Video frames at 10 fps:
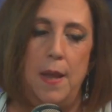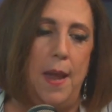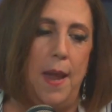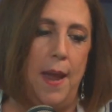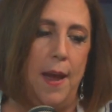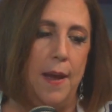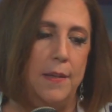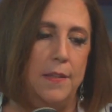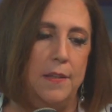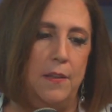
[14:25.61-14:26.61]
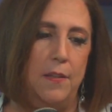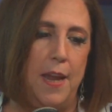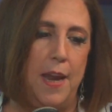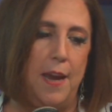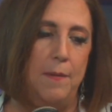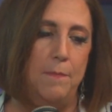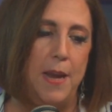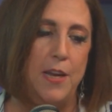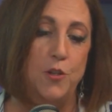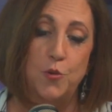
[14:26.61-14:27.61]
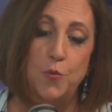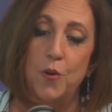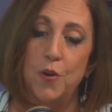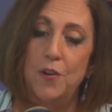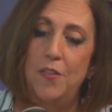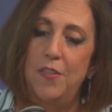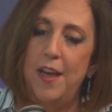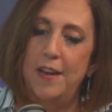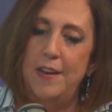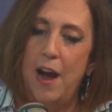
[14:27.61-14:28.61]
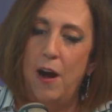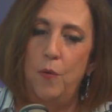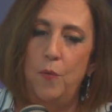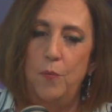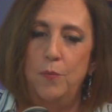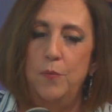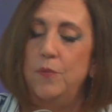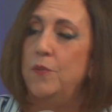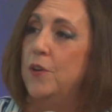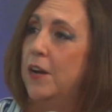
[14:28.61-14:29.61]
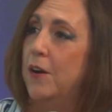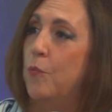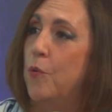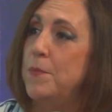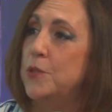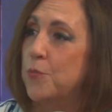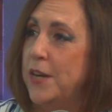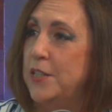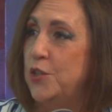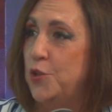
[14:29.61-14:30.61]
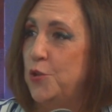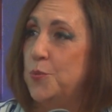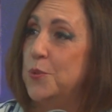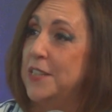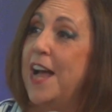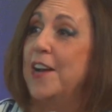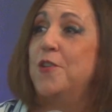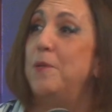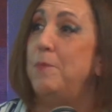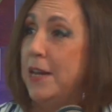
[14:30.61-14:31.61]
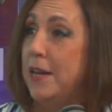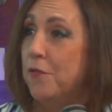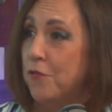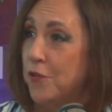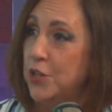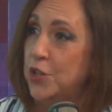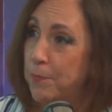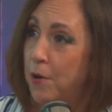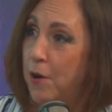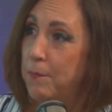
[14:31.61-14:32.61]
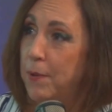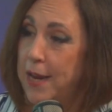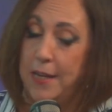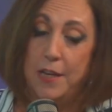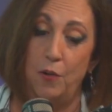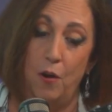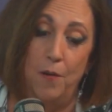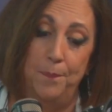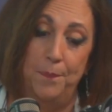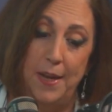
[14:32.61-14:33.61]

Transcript: and they made sure that now a woman's right to choose was not going to be infringed upon by any law.